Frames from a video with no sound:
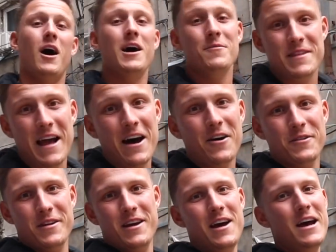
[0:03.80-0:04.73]
I'm
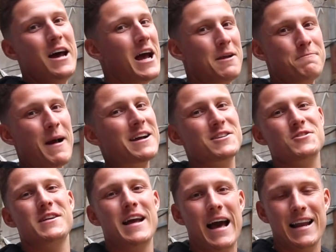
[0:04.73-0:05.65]
down a
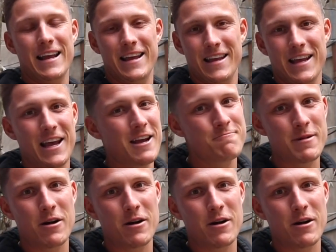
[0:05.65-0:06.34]
backstreet alley in